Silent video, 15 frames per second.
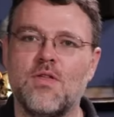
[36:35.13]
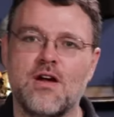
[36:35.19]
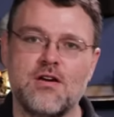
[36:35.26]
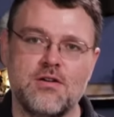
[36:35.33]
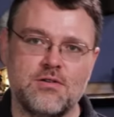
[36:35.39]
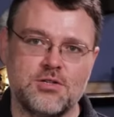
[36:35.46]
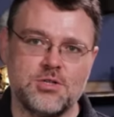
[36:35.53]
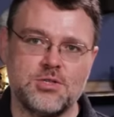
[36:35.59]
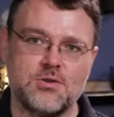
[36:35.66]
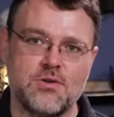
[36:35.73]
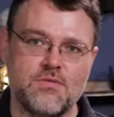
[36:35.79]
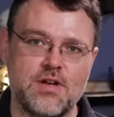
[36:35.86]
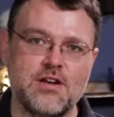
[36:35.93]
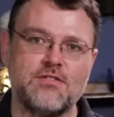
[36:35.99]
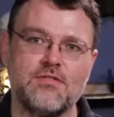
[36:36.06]
they're just sort
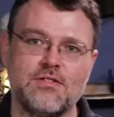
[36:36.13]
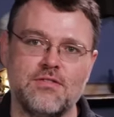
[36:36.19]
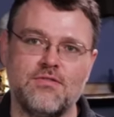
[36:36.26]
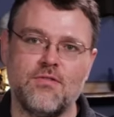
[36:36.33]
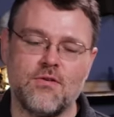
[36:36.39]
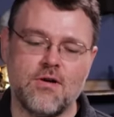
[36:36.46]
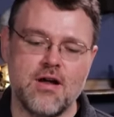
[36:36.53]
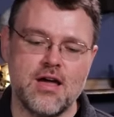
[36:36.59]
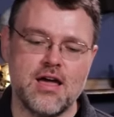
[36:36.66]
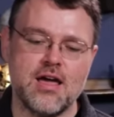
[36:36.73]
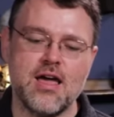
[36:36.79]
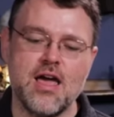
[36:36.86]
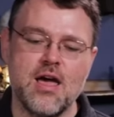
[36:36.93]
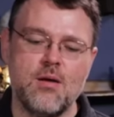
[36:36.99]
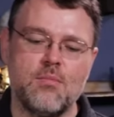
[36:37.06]
of entering the foray.